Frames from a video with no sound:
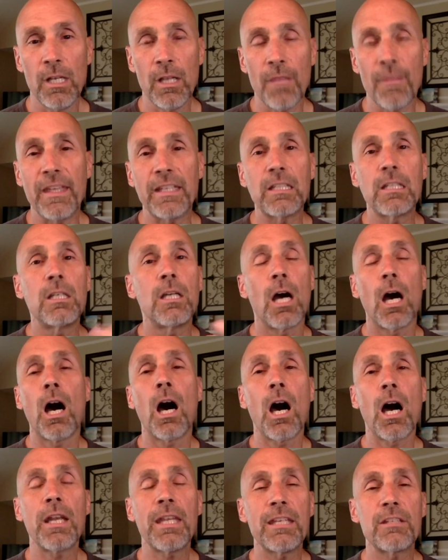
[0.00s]
that
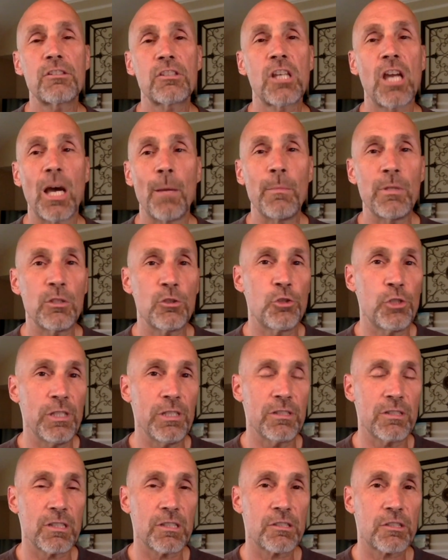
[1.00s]
God has come in
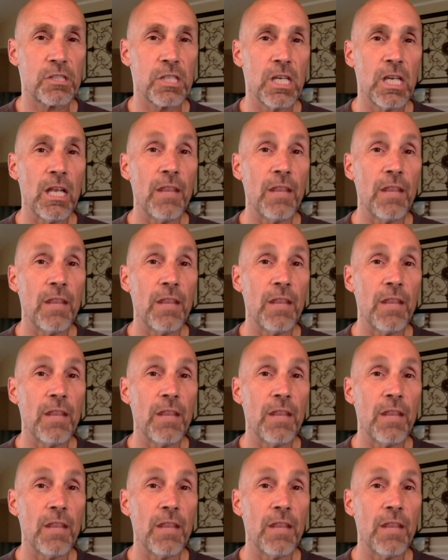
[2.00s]
Jesus